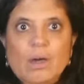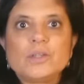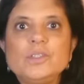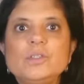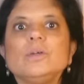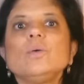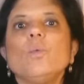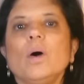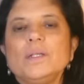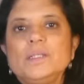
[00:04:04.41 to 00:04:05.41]
are still
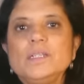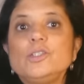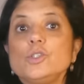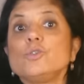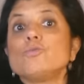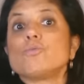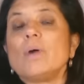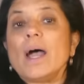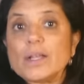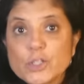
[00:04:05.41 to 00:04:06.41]
wanting to
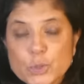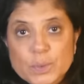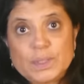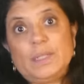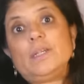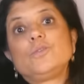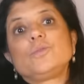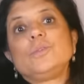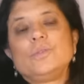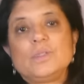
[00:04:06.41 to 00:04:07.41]
gradually
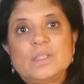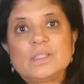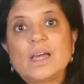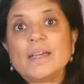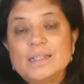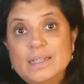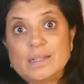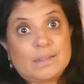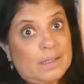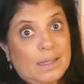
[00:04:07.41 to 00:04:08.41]
introduce this
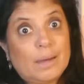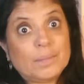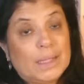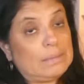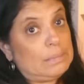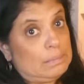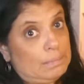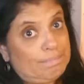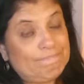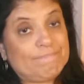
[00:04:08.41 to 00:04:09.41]
idea to them that
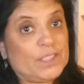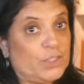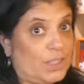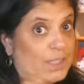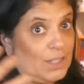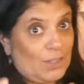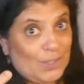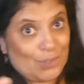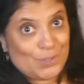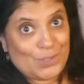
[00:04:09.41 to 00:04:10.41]
mm, there's this thing
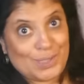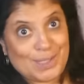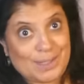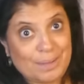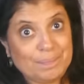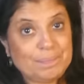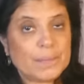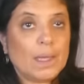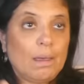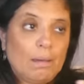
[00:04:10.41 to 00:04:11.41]
called narcissism,
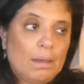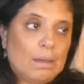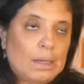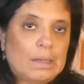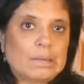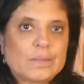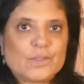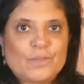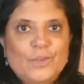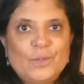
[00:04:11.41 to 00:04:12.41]
I guess
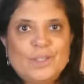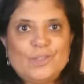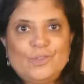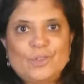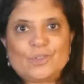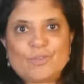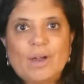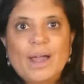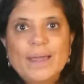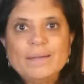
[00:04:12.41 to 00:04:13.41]
there's a few things you could
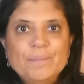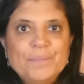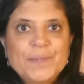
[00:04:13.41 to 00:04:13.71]
try.